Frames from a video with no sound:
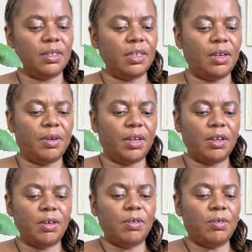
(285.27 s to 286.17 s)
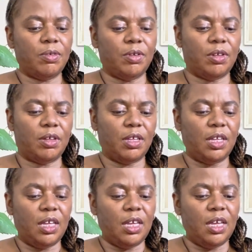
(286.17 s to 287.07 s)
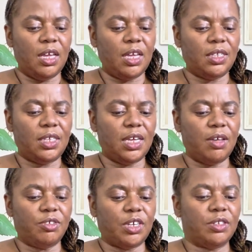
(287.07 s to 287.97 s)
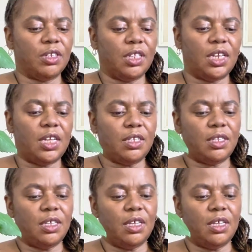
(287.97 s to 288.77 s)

There we go. And see how gentle it is?